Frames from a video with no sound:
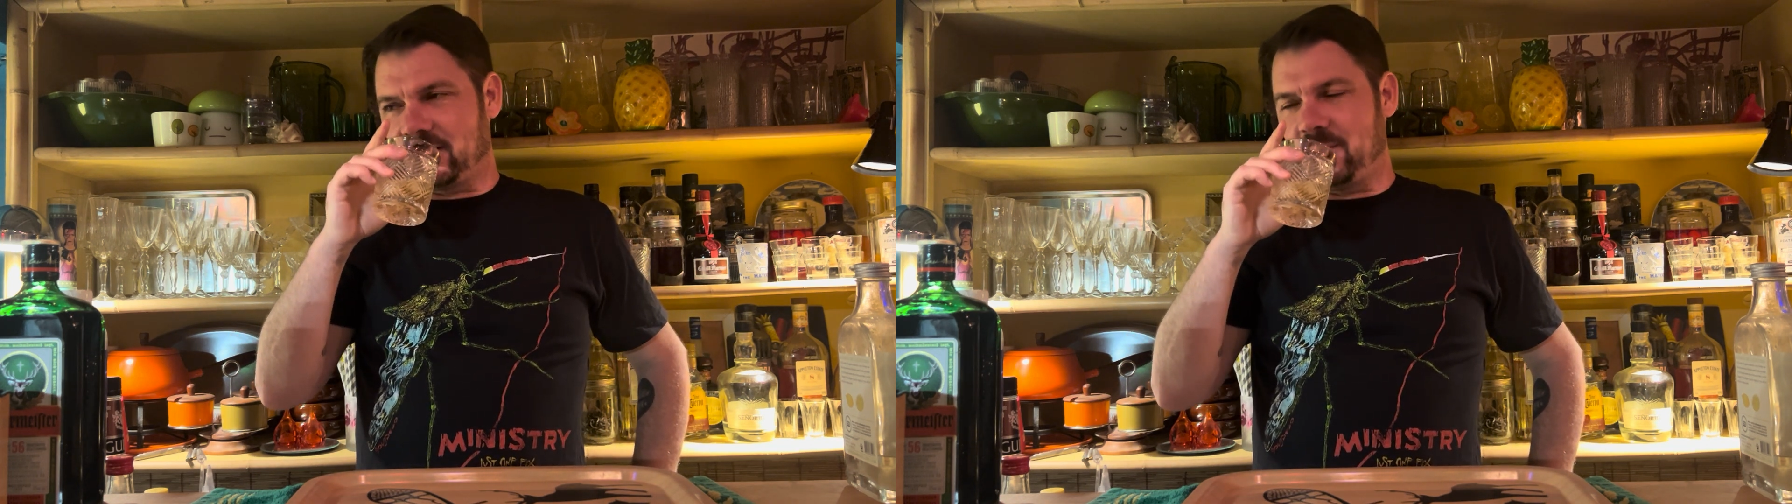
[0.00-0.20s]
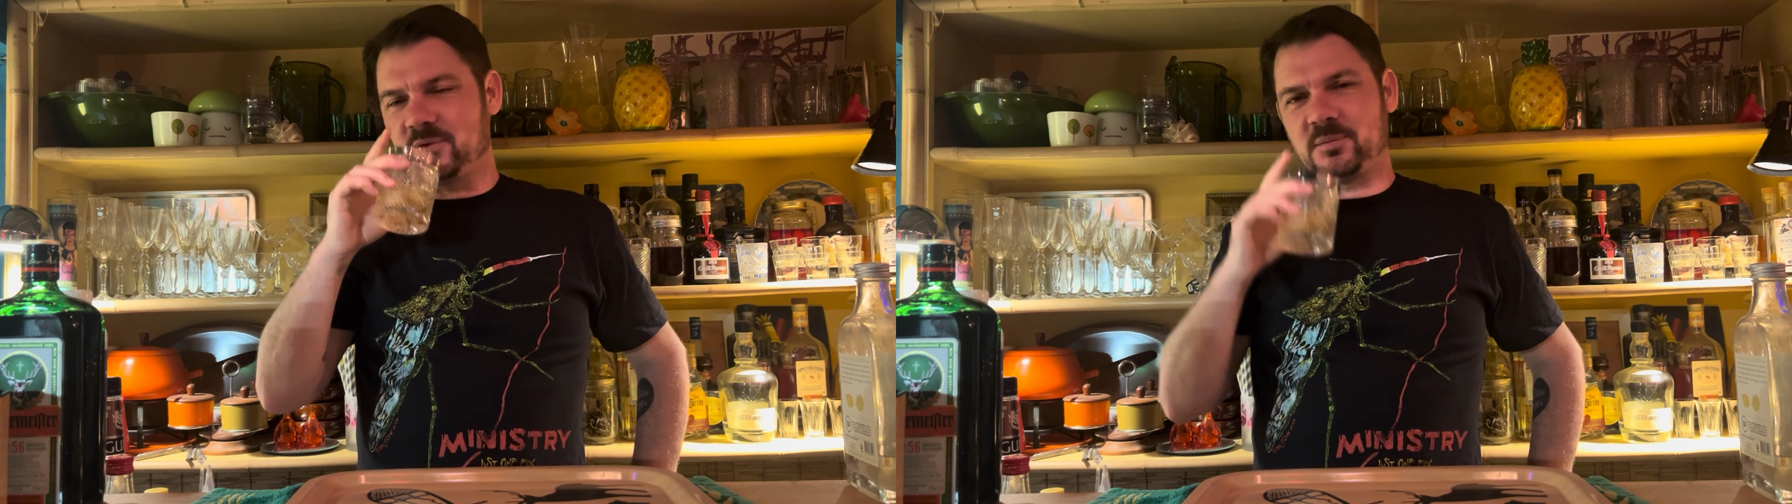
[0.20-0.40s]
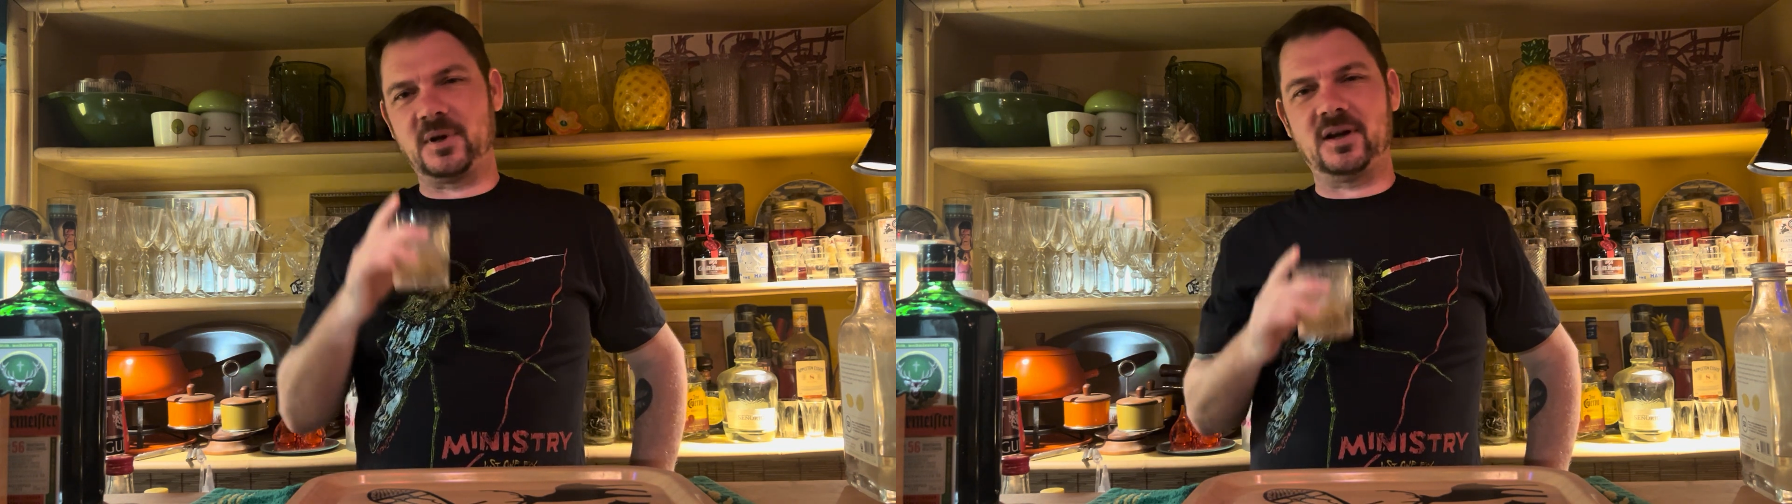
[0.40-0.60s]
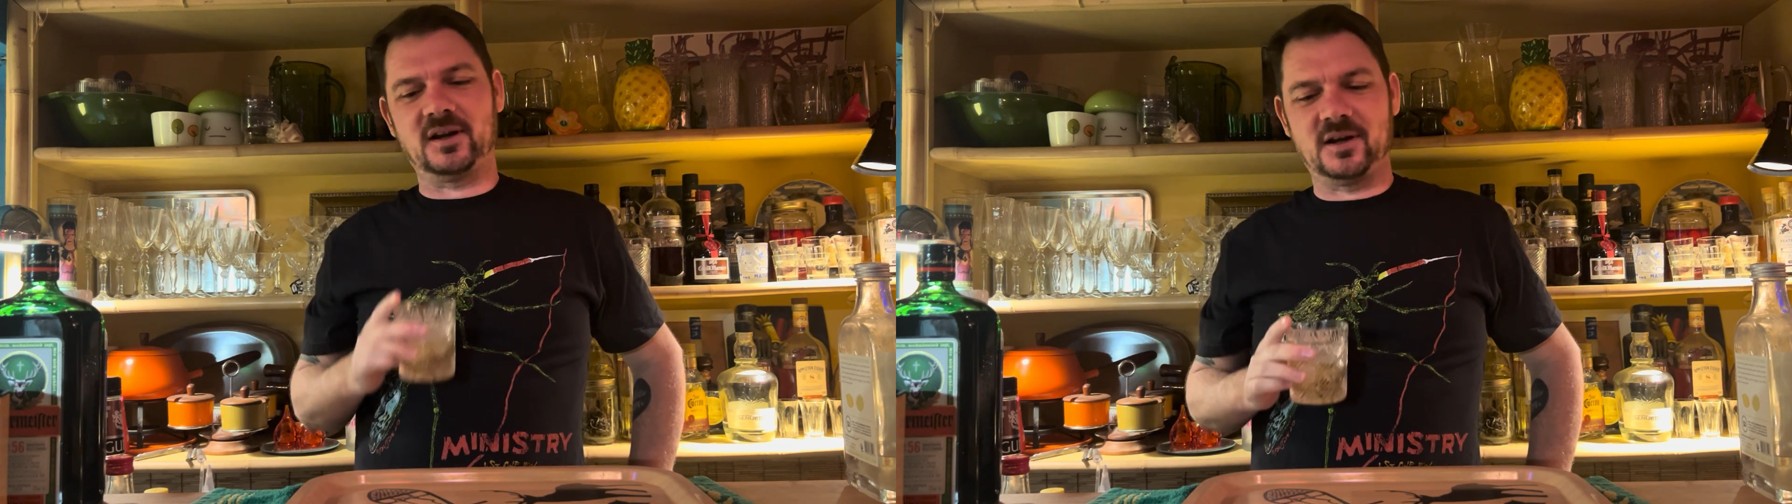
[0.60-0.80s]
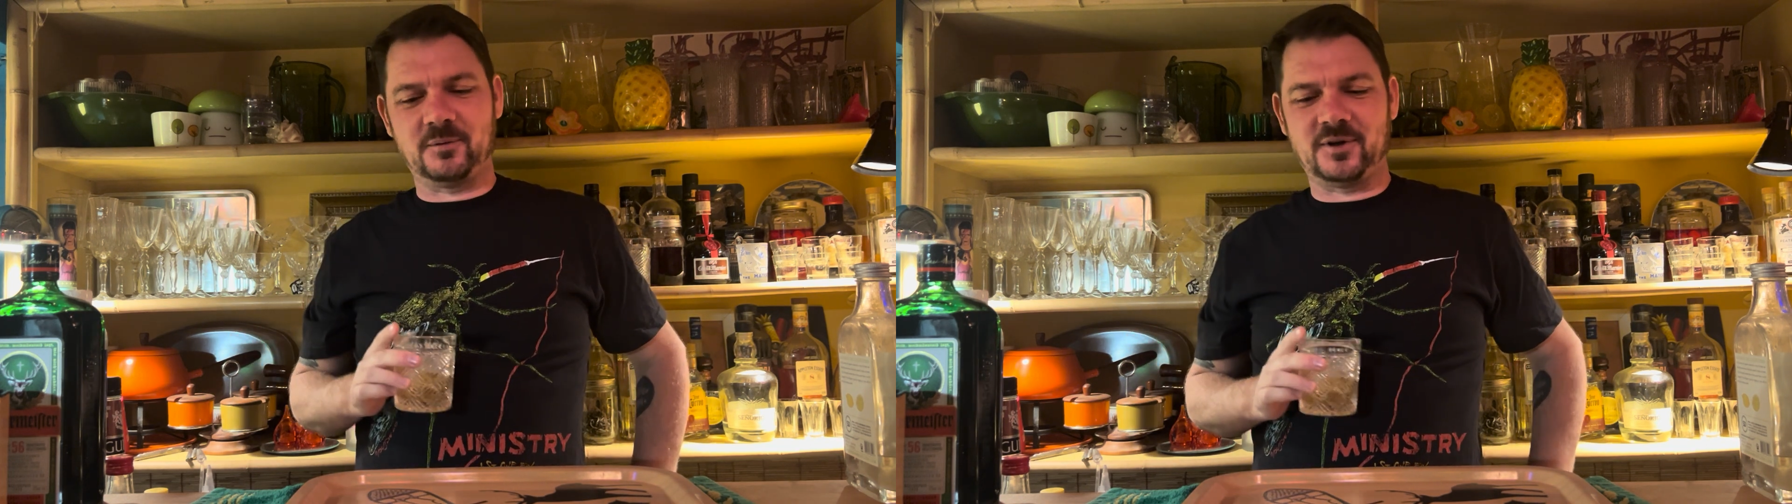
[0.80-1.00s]
keep spinning,
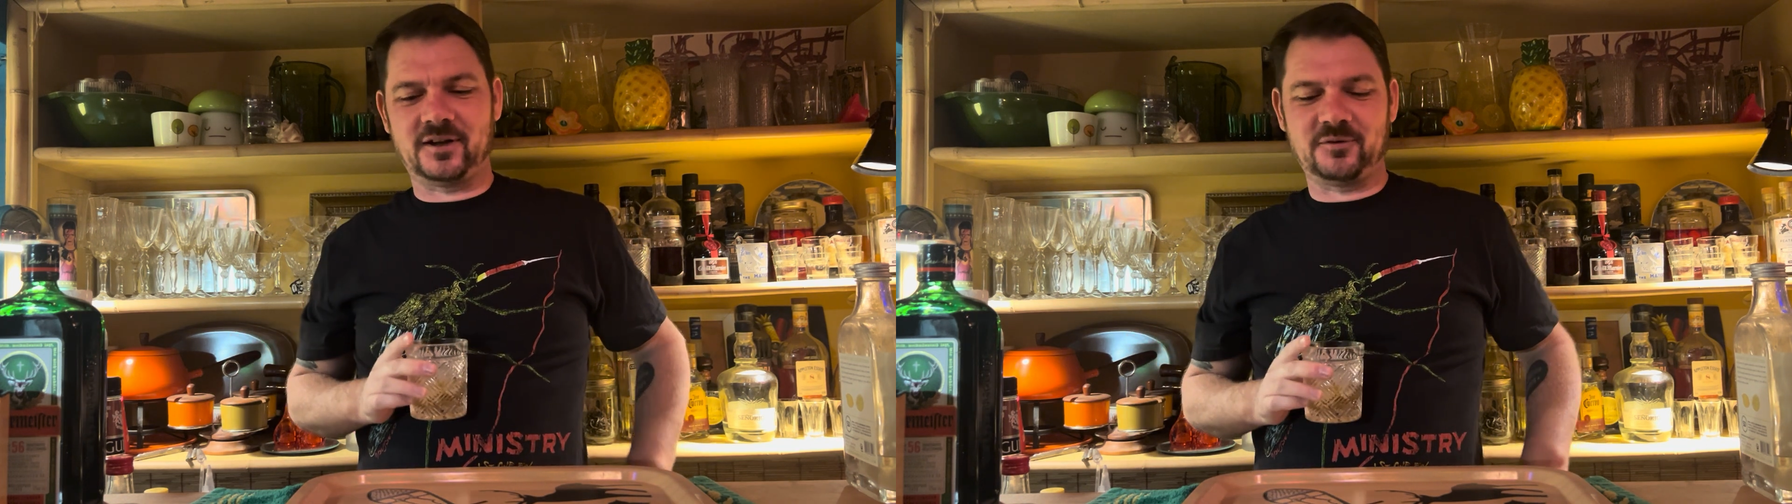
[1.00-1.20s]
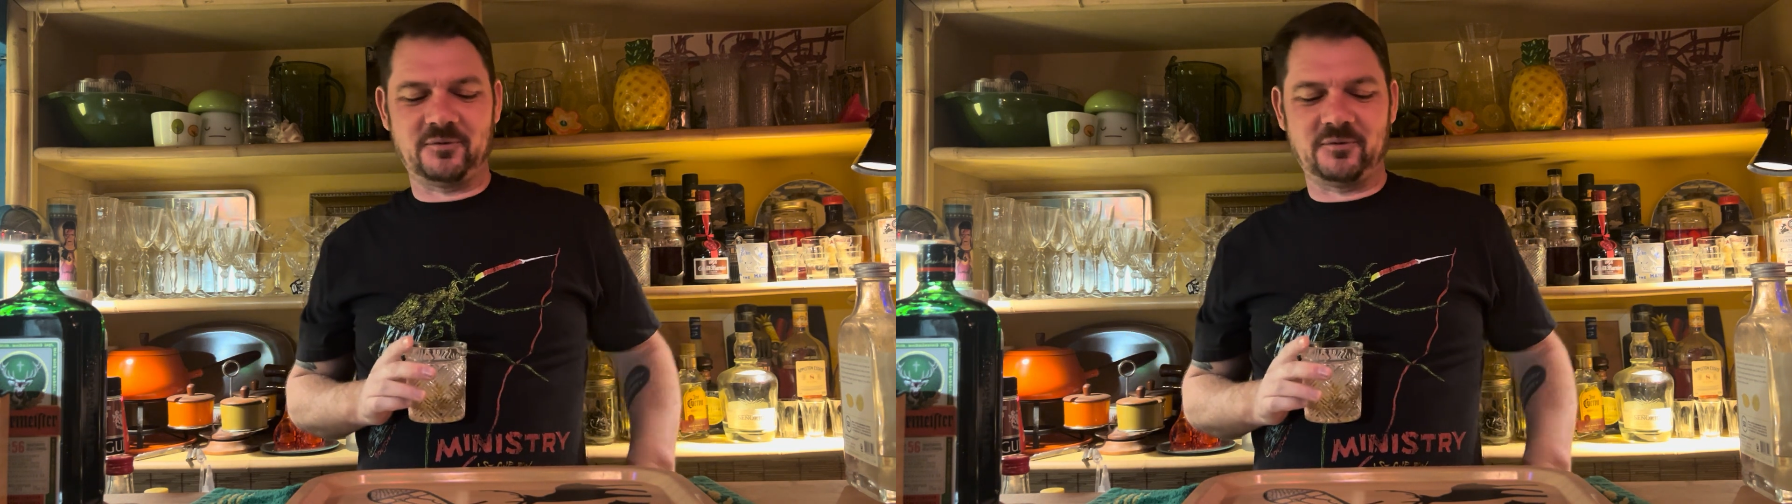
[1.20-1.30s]
keep collecting